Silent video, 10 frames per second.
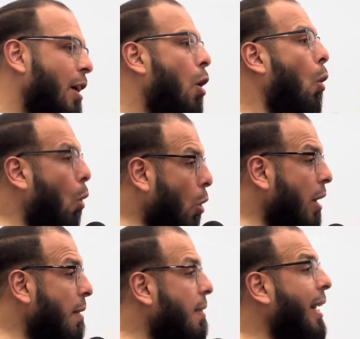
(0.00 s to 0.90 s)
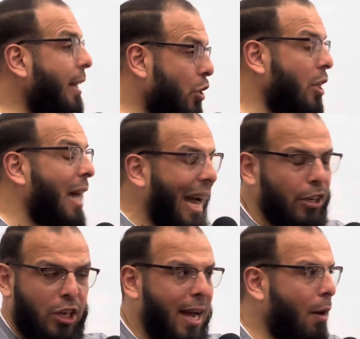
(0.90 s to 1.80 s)
Or the
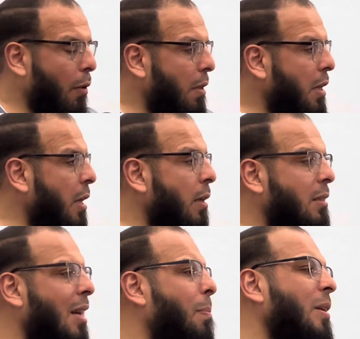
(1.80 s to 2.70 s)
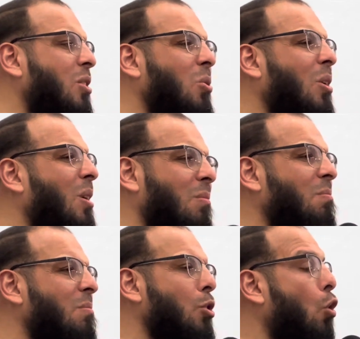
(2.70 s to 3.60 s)
asha or the dinner is there, but
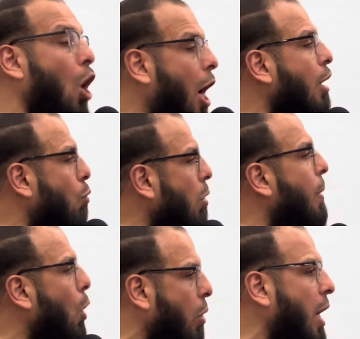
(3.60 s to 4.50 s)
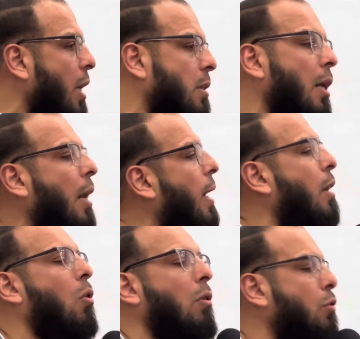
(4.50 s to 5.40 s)
your heart will be okay. It's not like
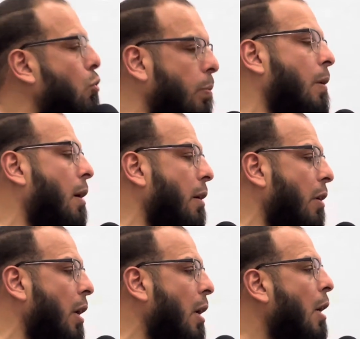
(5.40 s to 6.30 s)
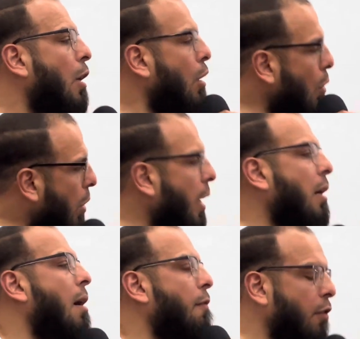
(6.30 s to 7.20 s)
you're super hungry. You can
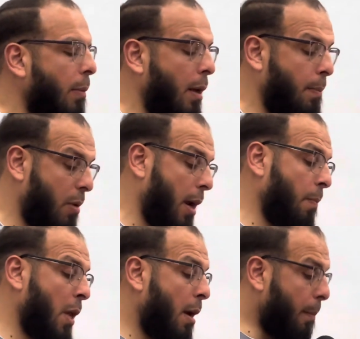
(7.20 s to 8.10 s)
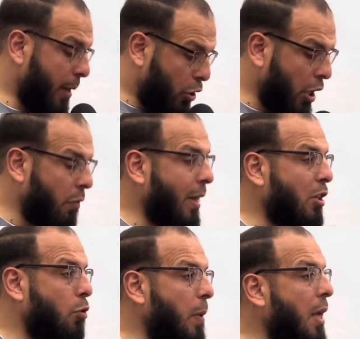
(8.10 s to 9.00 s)
comfortably pray. But generally
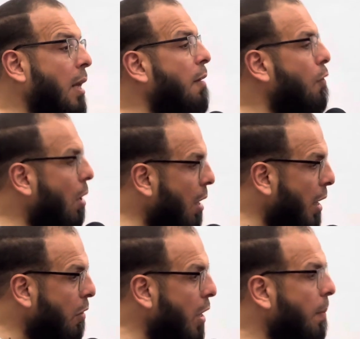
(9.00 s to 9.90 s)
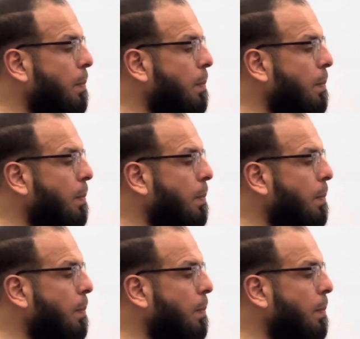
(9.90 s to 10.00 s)
speaking, if you are hungry,